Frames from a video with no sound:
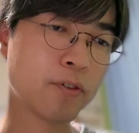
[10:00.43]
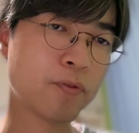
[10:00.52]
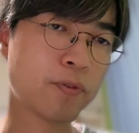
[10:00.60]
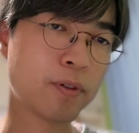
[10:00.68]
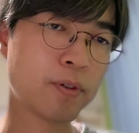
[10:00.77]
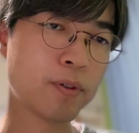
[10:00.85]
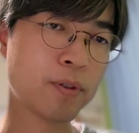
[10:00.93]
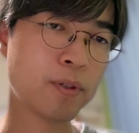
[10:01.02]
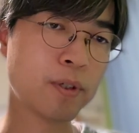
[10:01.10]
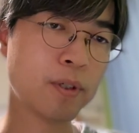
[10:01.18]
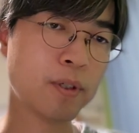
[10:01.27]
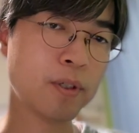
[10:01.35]
as for
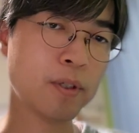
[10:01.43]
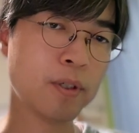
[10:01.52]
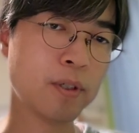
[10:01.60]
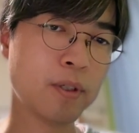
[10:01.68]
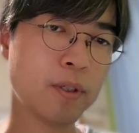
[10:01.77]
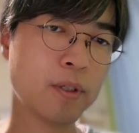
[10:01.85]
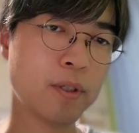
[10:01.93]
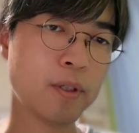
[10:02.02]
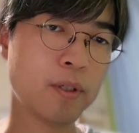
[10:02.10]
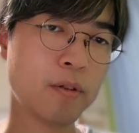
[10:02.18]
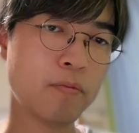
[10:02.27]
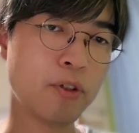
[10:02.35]

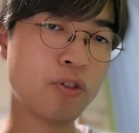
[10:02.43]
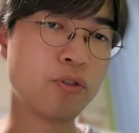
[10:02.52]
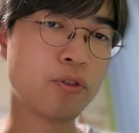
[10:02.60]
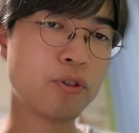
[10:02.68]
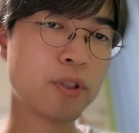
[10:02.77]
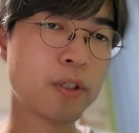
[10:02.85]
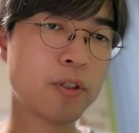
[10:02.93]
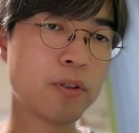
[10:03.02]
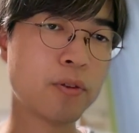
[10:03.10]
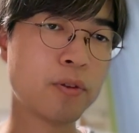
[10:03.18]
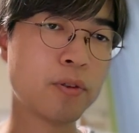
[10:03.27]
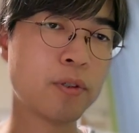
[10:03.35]
Visual
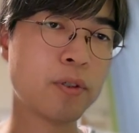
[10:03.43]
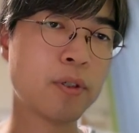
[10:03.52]
Studio,